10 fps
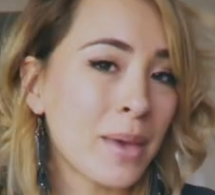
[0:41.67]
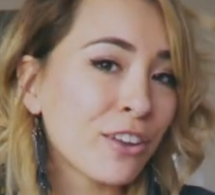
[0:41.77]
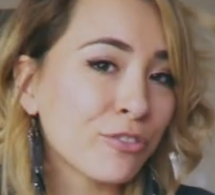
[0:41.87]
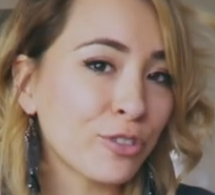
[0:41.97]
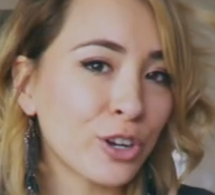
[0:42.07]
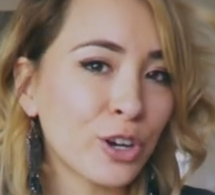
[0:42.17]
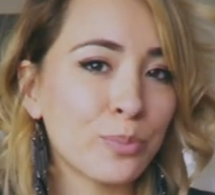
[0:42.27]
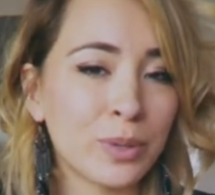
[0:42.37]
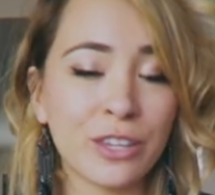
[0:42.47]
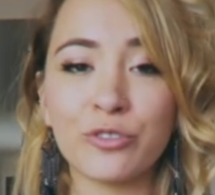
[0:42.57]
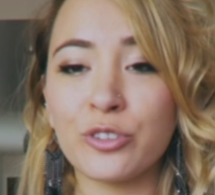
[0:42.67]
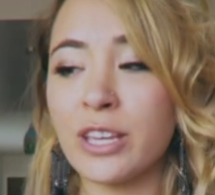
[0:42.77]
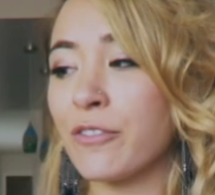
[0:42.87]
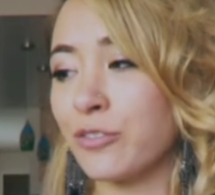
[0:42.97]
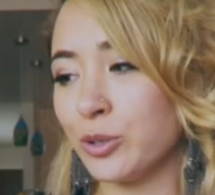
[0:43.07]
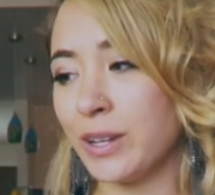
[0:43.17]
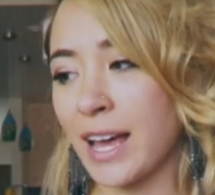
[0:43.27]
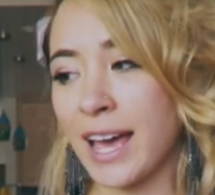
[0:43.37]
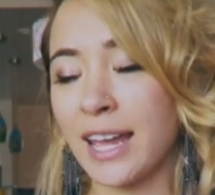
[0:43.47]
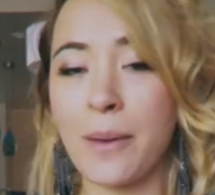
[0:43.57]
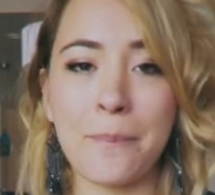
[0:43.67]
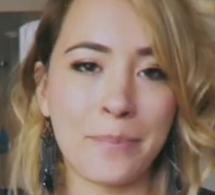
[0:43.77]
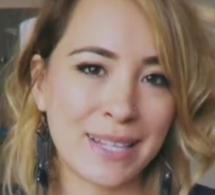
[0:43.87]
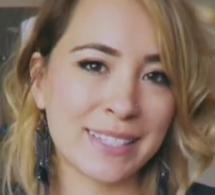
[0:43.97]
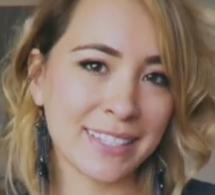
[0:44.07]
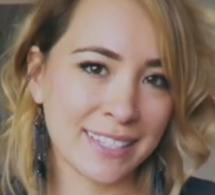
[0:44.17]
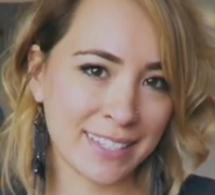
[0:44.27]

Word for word: Manfrotto Befree Fluid Head Basic